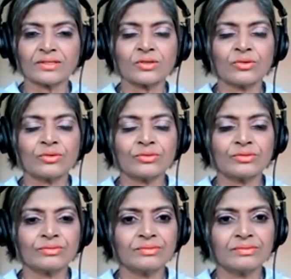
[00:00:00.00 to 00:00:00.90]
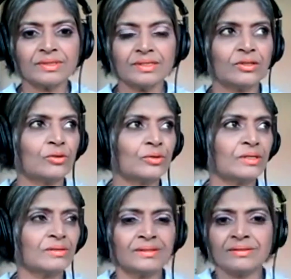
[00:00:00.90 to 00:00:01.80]
So
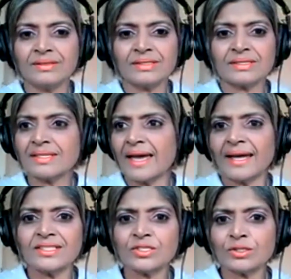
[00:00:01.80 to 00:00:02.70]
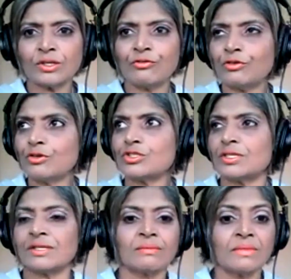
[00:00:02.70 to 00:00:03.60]
this just adds to the
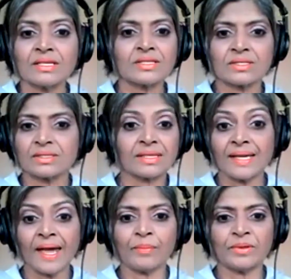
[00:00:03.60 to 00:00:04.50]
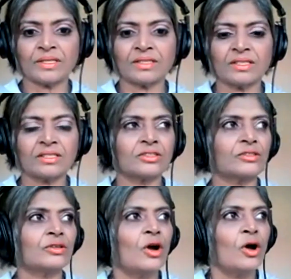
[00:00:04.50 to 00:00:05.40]
confusion and the mix that's happening
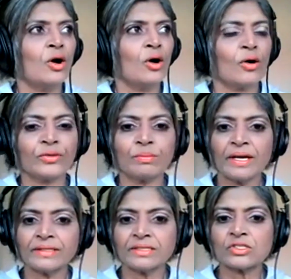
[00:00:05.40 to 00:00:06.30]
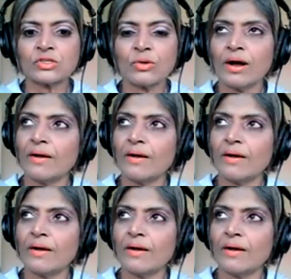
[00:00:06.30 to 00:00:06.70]
here on the planet. So